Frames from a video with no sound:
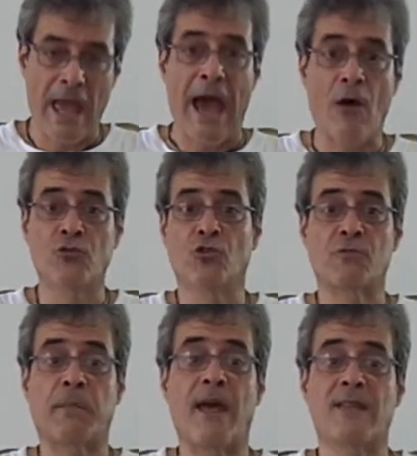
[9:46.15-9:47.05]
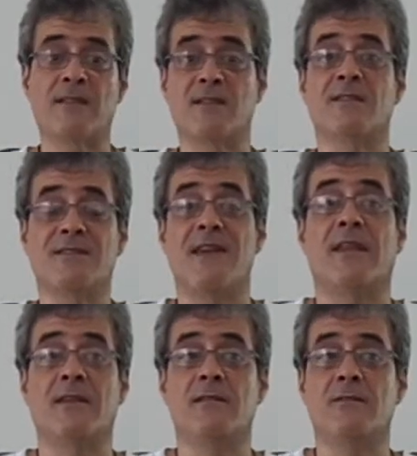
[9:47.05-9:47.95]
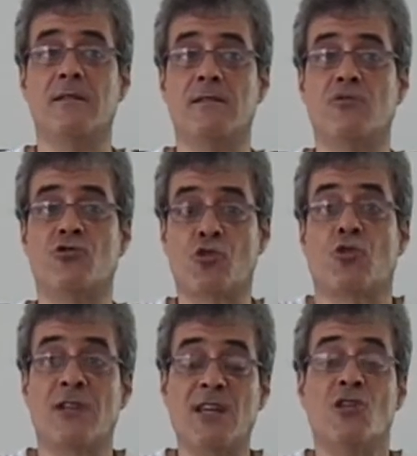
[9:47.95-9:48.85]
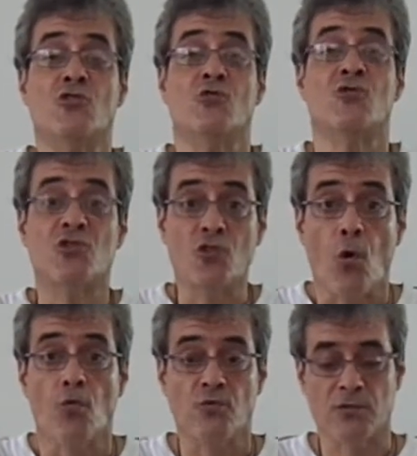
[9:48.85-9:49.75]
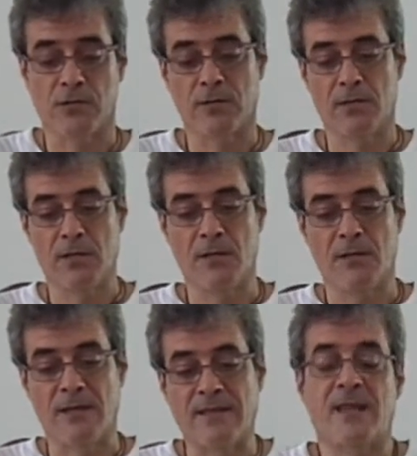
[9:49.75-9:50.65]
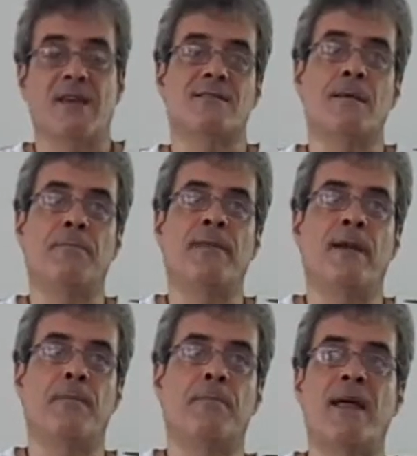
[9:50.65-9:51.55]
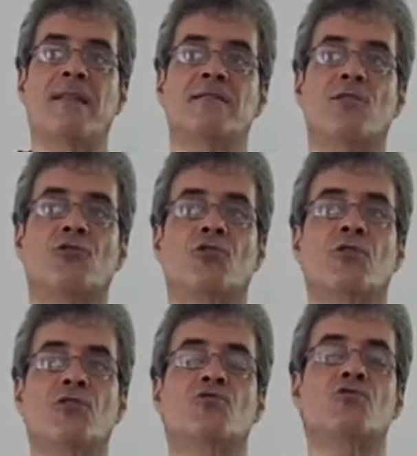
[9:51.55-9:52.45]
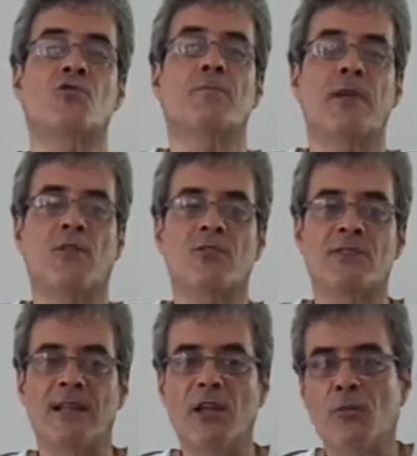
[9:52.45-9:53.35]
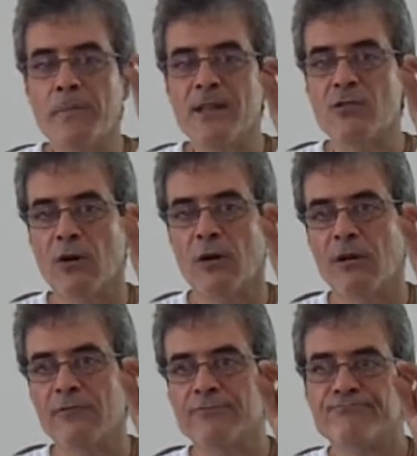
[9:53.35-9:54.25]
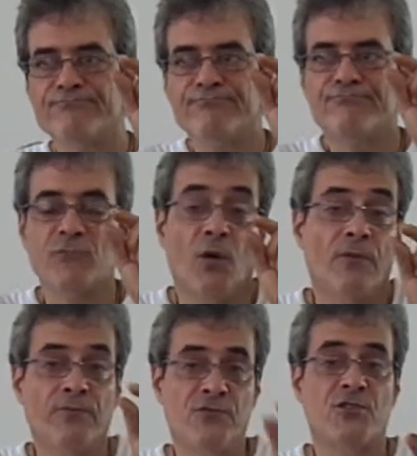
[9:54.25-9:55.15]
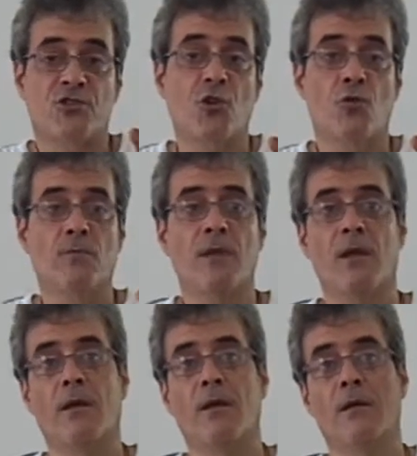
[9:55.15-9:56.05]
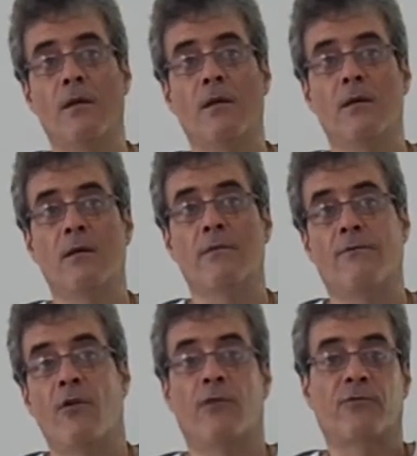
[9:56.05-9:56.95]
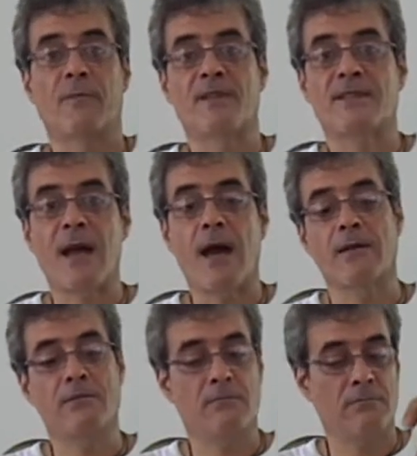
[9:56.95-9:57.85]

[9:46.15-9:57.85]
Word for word: How those planets is getting turning into stones. The thing is that the planets are turning into stone because a little bit of, of stone fall from the sky,